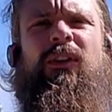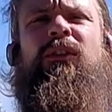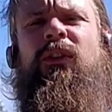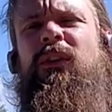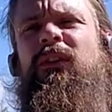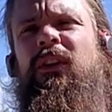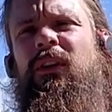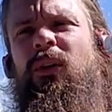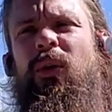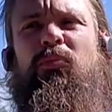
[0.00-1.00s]
So
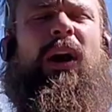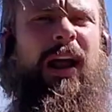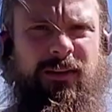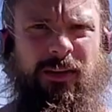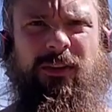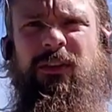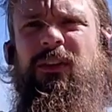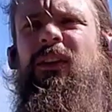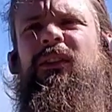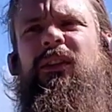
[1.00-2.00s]
or practice.
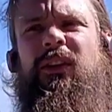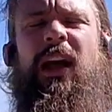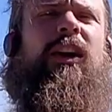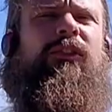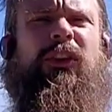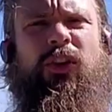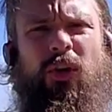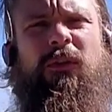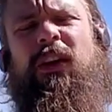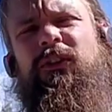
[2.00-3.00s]
It's an energy
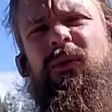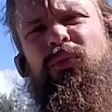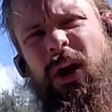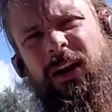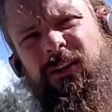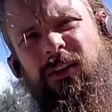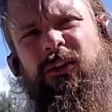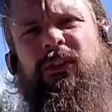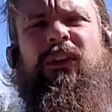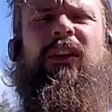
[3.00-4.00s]
cultivation
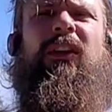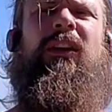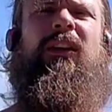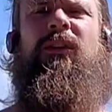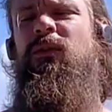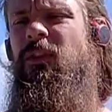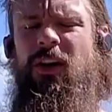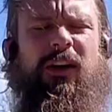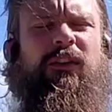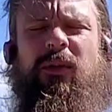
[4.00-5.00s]
practice.
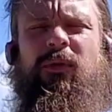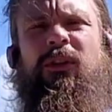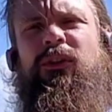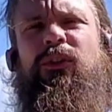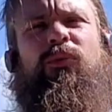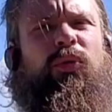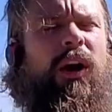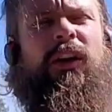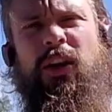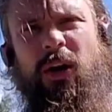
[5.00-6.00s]
Very similar to
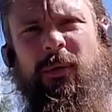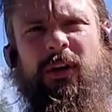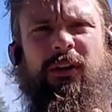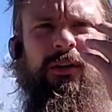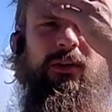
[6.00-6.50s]
pranayama